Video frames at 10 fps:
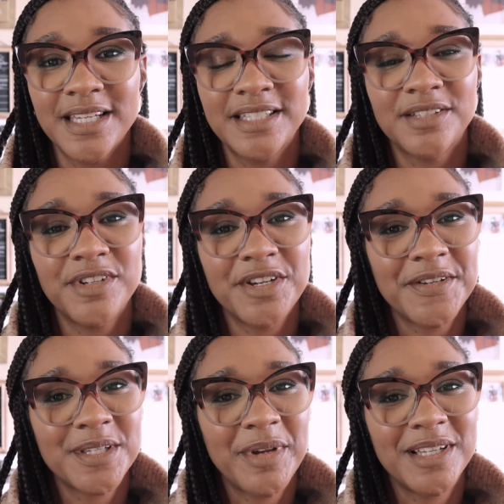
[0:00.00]
Today this video
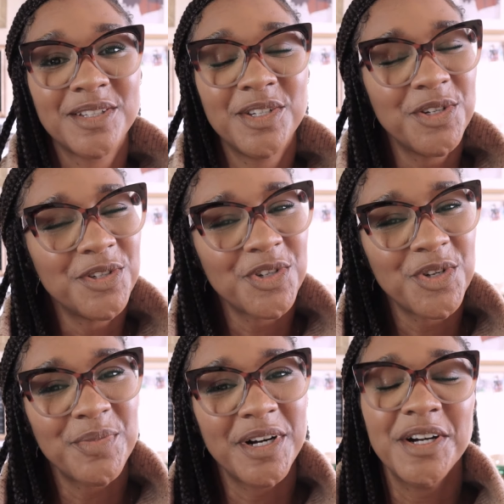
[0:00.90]
is about a
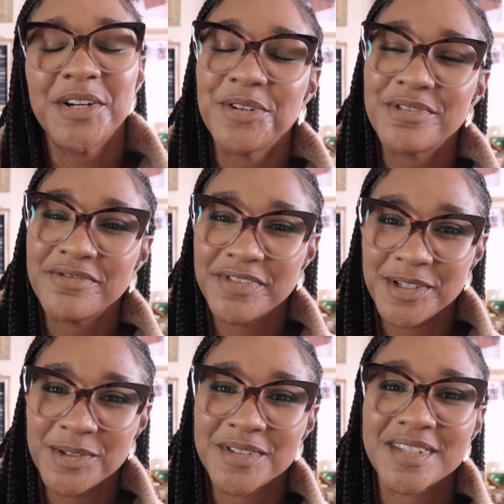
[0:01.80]
YouTuber who
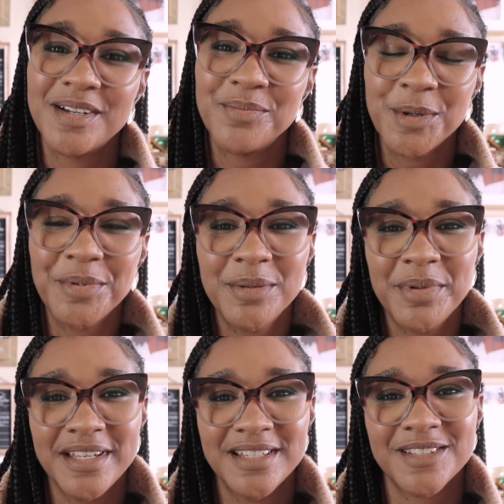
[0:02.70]
reveals the unpopular
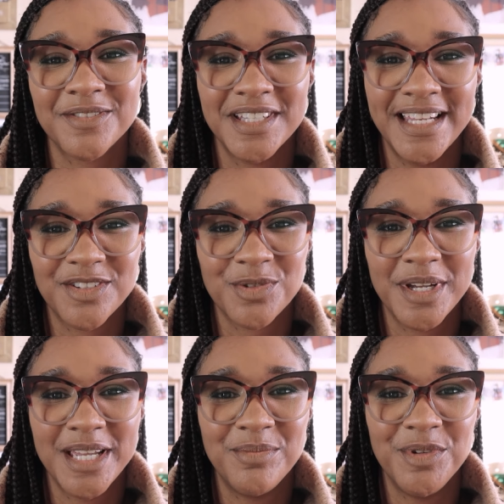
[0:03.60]
opinions of the
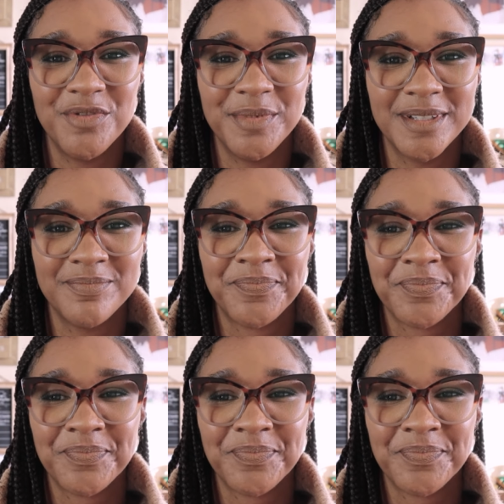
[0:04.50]
natural hair movement.